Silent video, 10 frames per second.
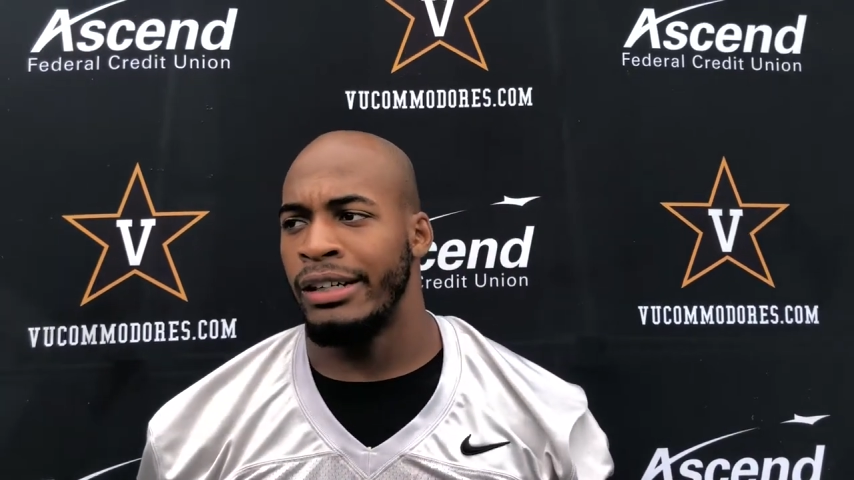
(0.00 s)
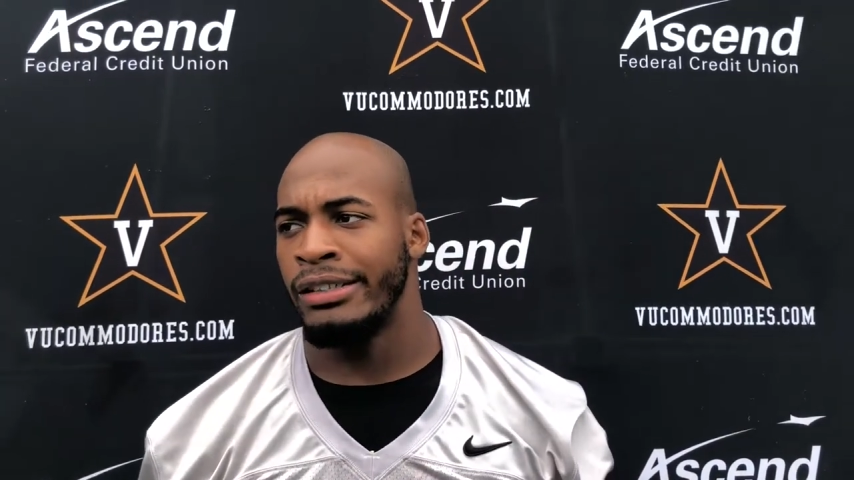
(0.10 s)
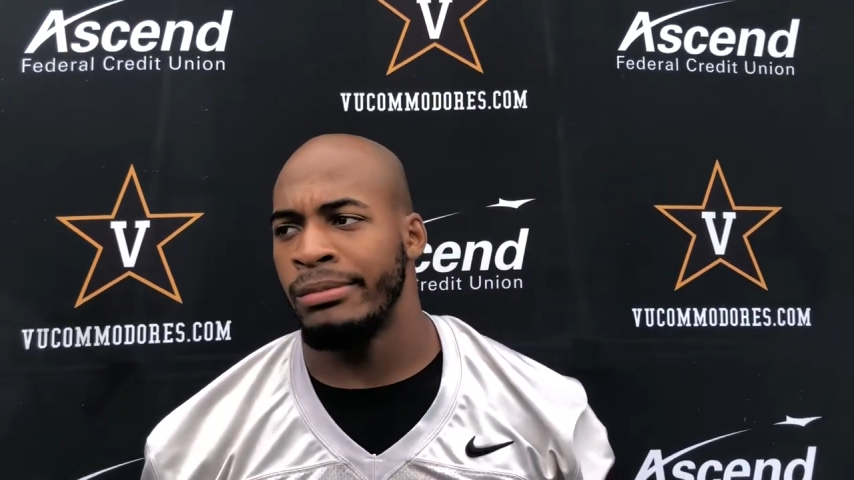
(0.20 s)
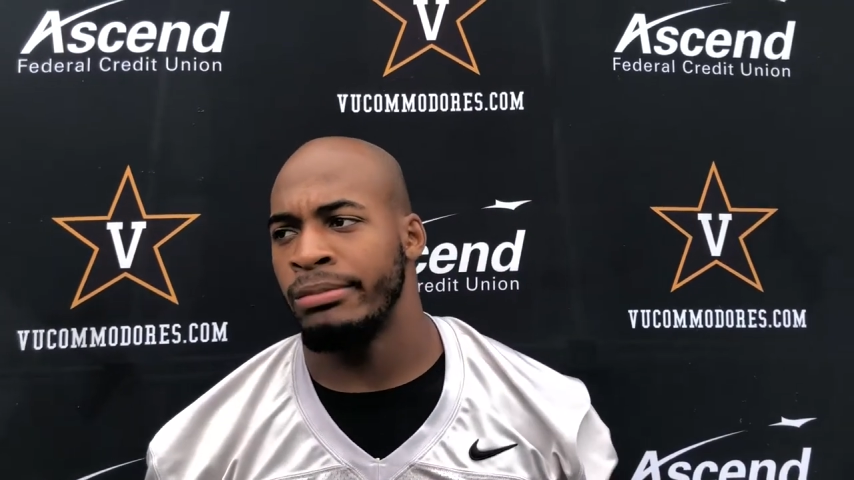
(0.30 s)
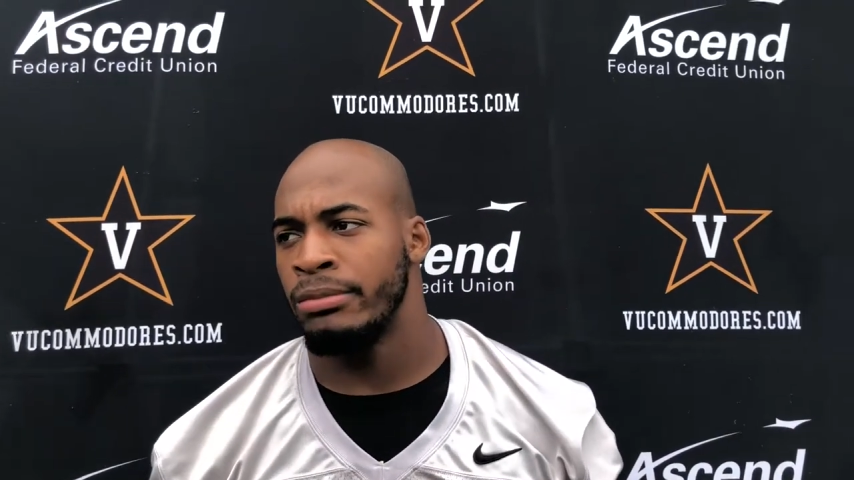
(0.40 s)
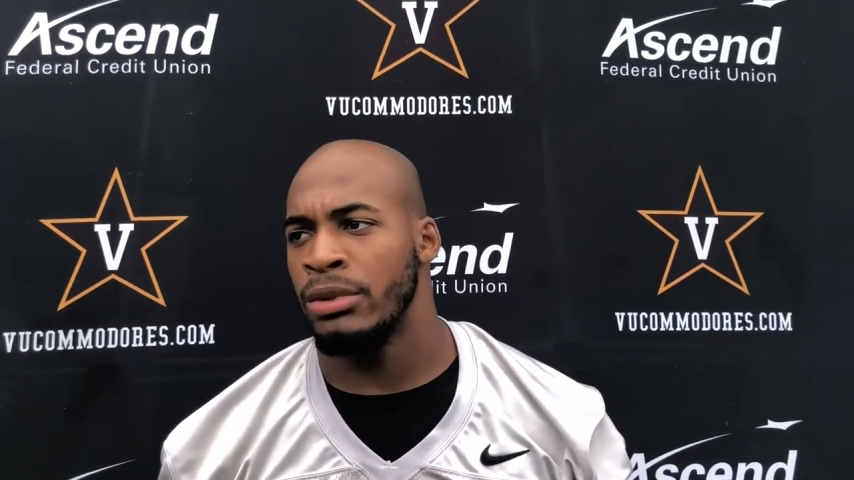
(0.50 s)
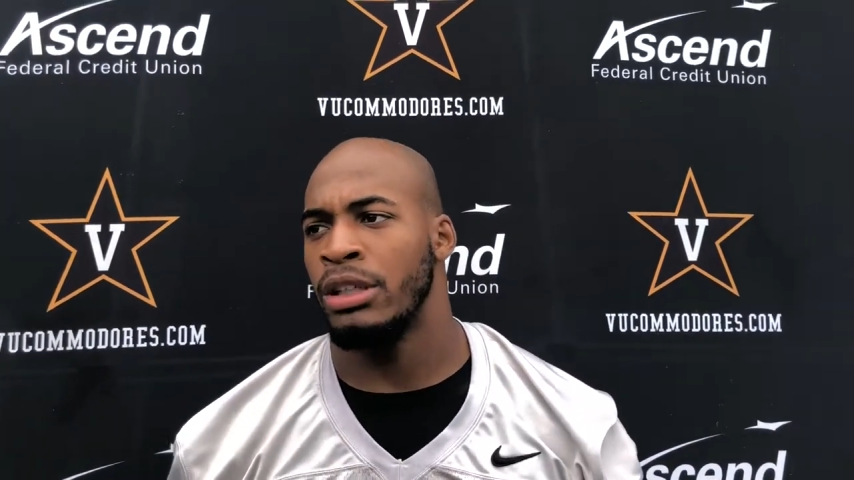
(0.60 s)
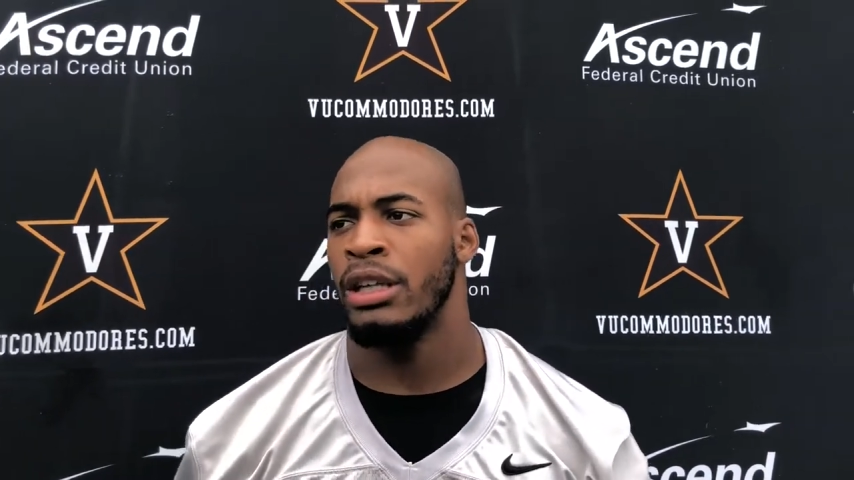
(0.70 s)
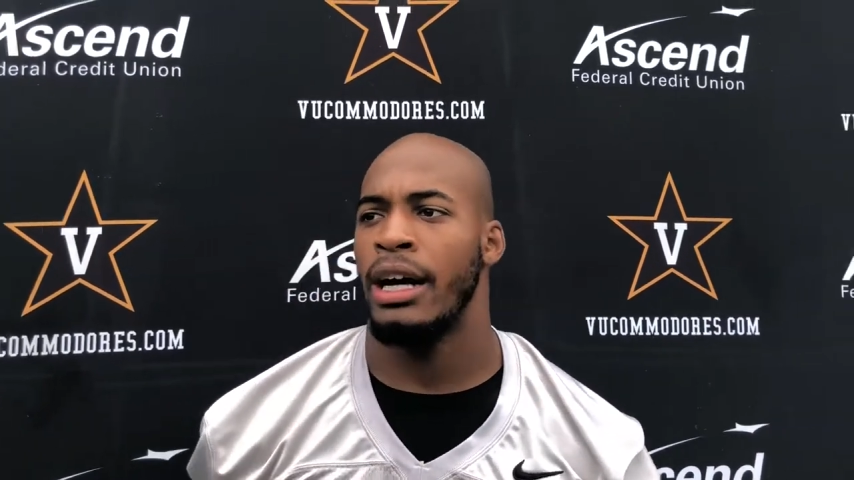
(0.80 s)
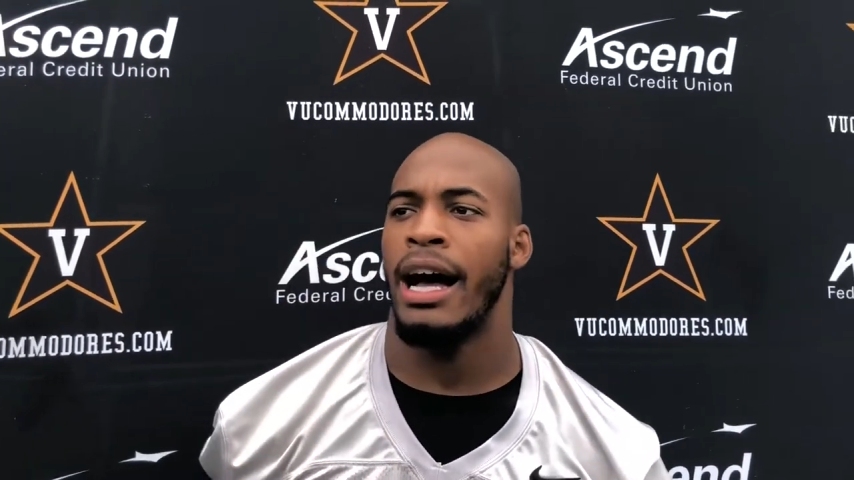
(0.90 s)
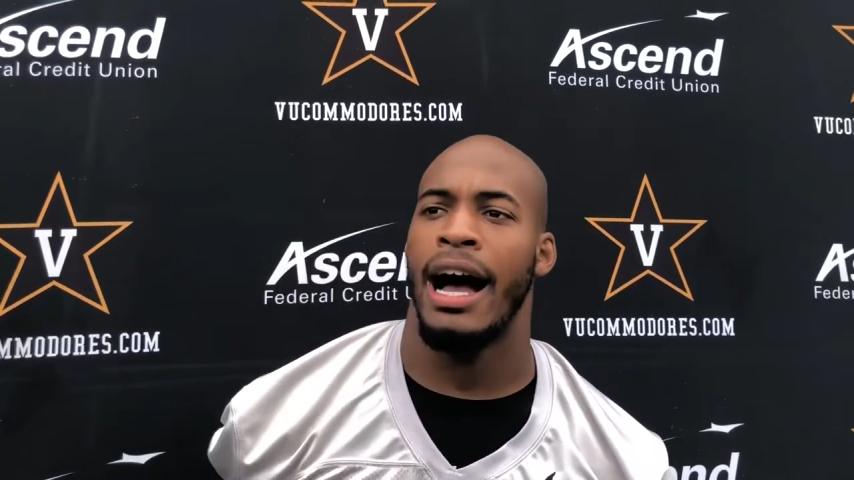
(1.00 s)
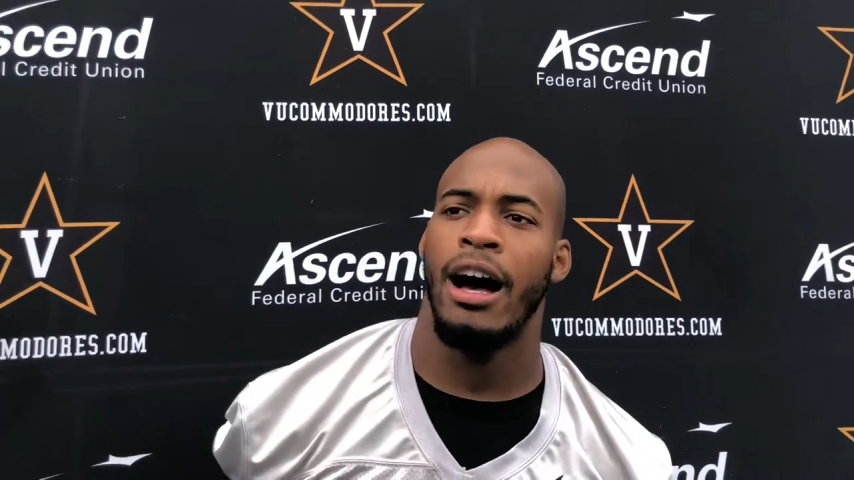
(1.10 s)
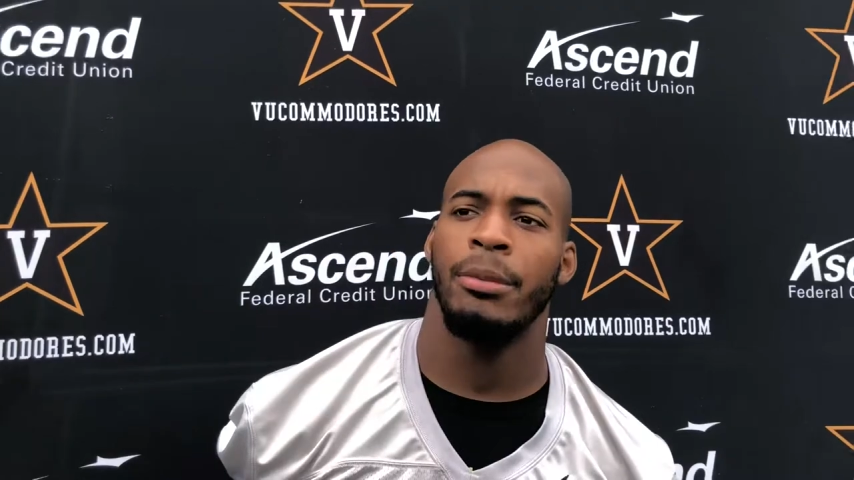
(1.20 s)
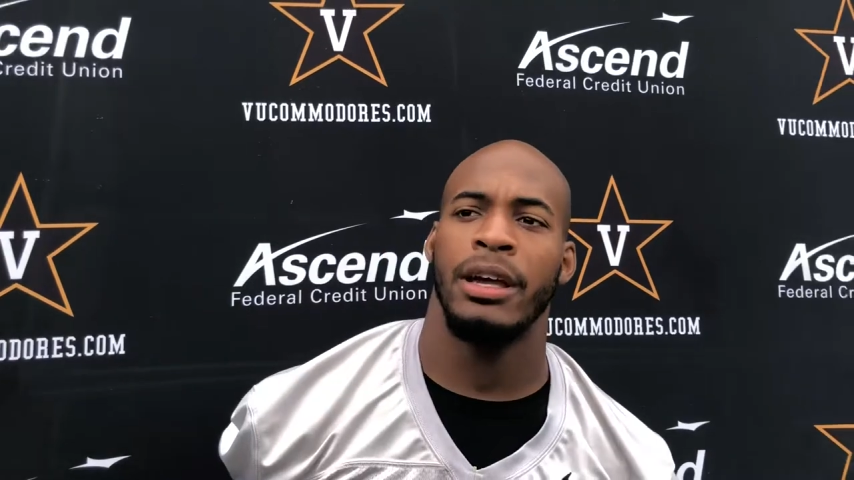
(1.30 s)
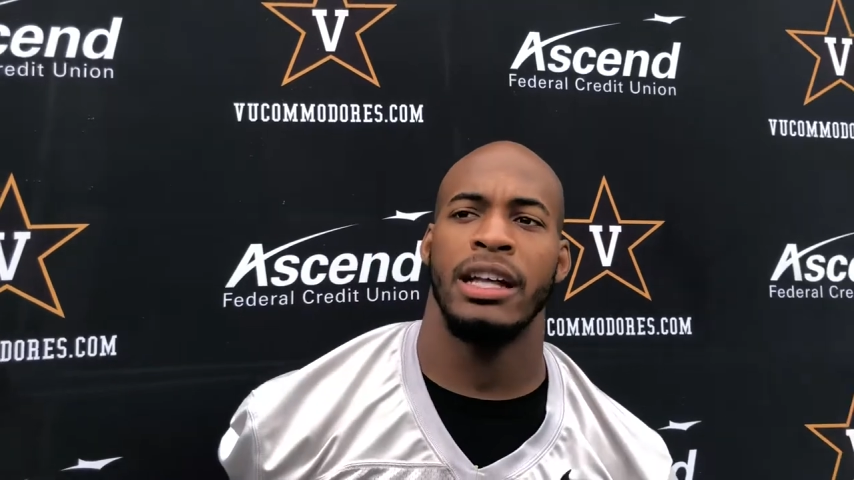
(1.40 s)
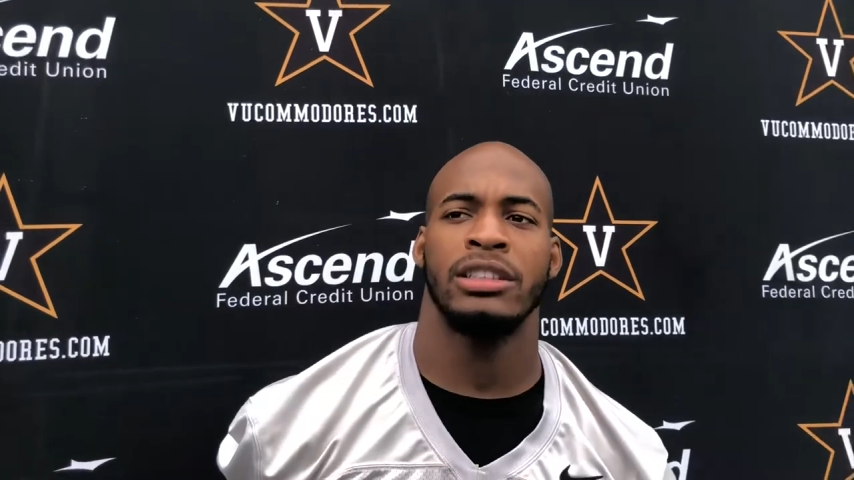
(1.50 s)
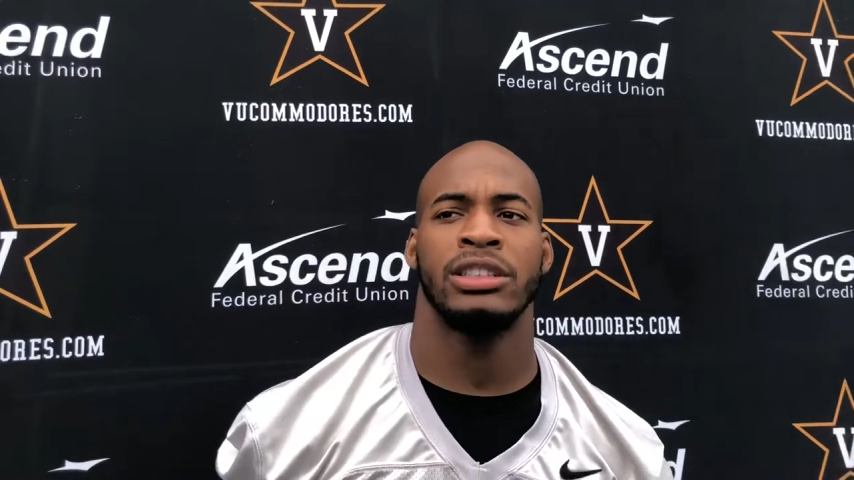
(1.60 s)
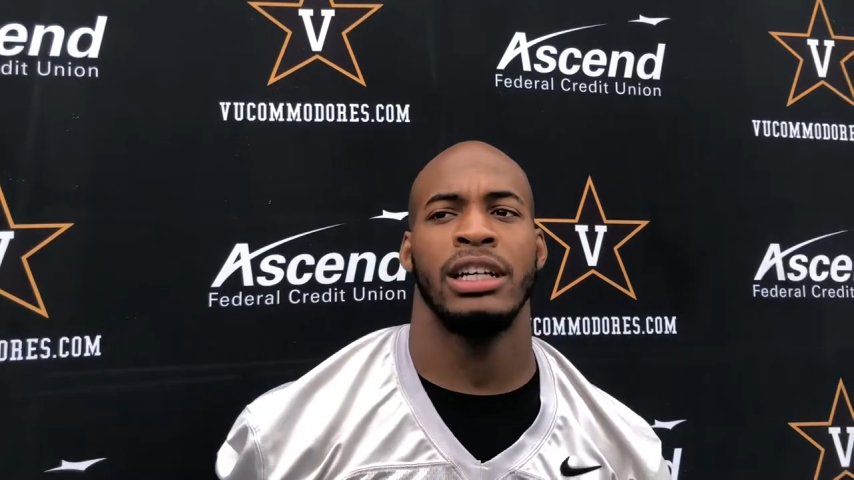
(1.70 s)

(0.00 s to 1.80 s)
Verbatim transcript: Um, I'll be honest.